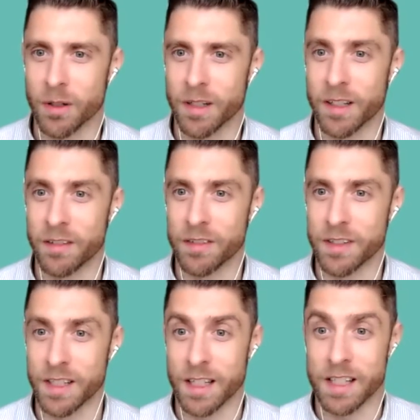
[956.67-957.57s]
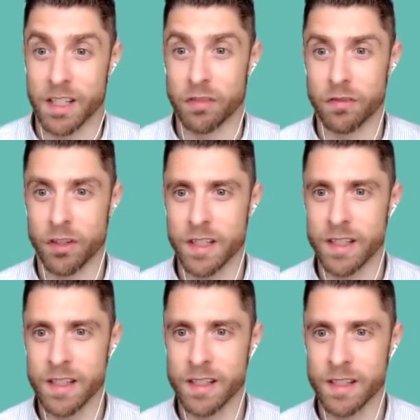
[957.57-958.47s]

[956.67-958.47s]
Kind of is it a versus?